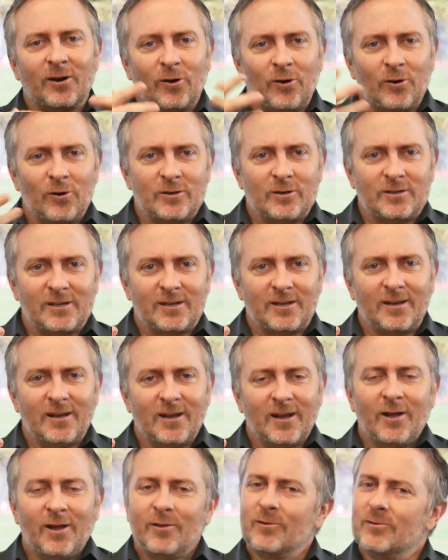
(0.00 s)
encouraging,
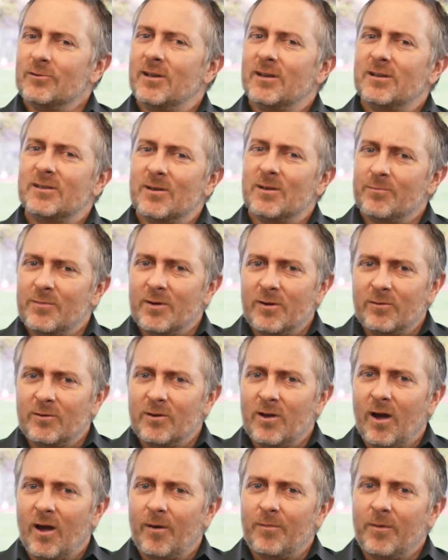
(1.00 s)
those things that build
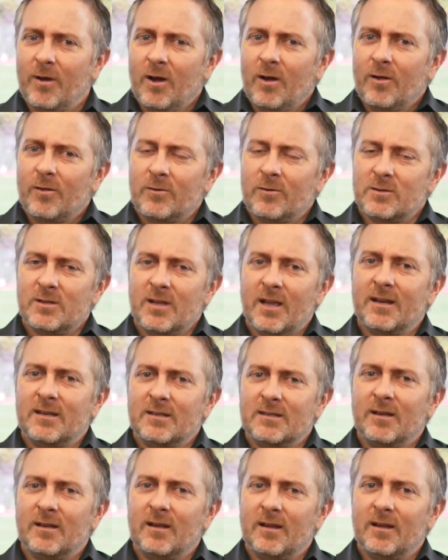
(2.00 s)
up, those
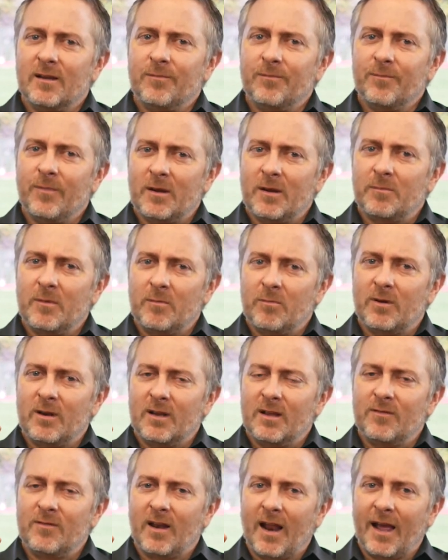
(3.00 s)
things that make me
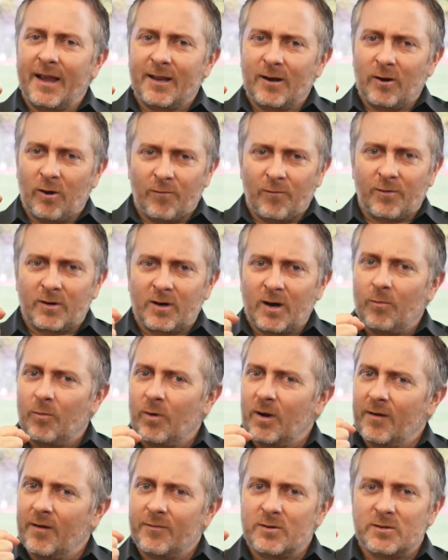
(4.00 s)
believe that I can overcome
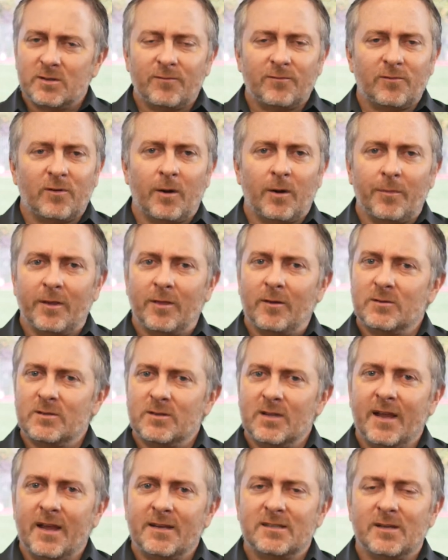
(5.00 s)
whatever's in front of me, those
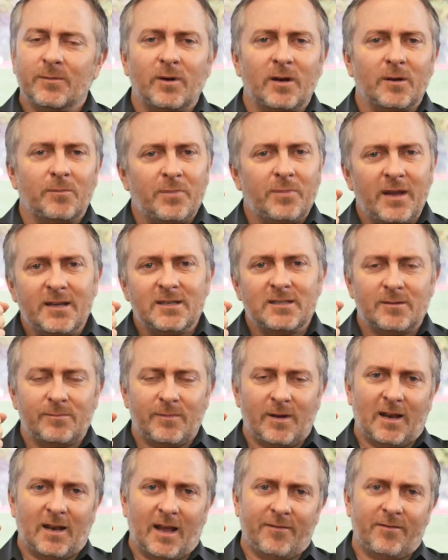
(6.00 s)
things that bring peace to
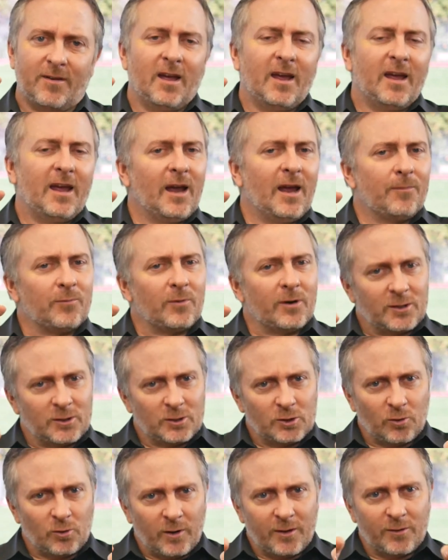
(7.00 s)
my life and
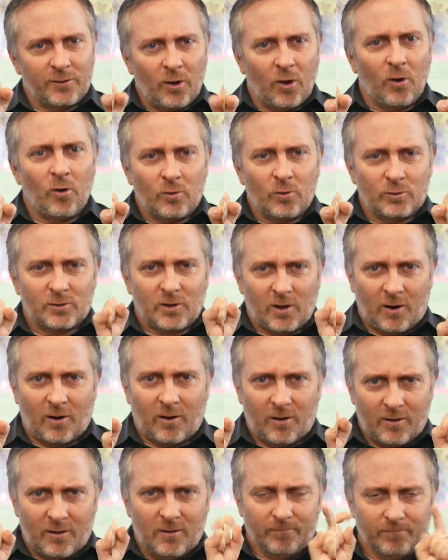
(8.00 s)
bring joy. Those
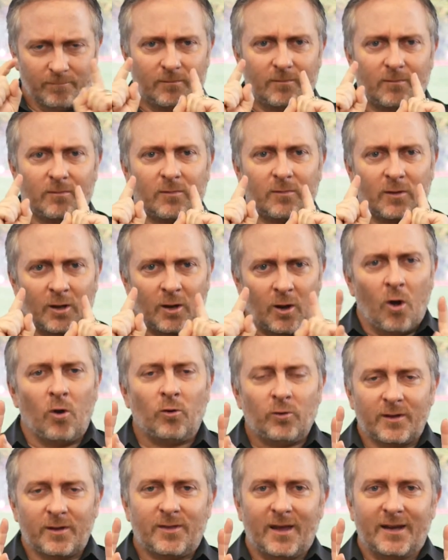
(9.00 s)
are the
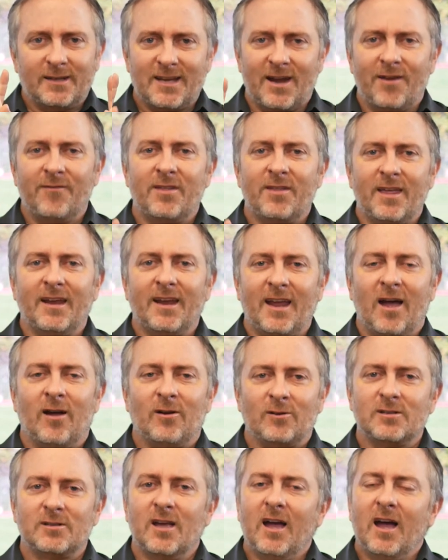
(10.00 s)
only things, everything
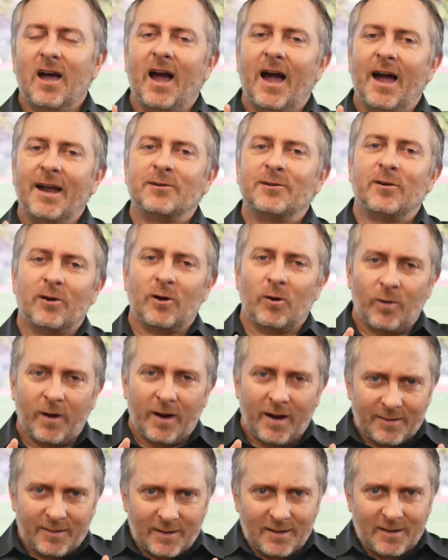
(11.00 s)
else, I turn
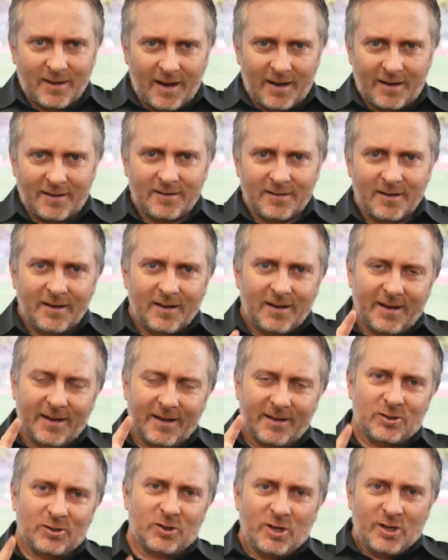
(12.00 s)
away at the gate.
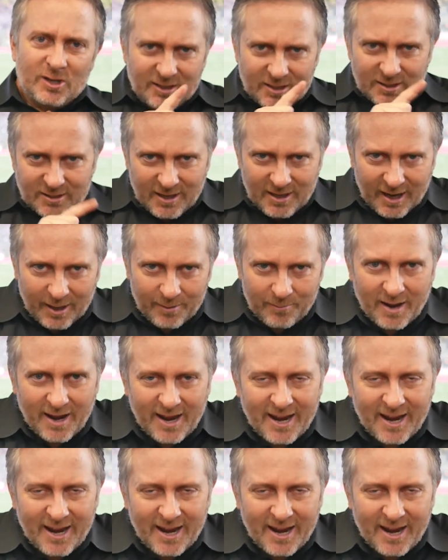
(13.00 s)
In Jesus' name,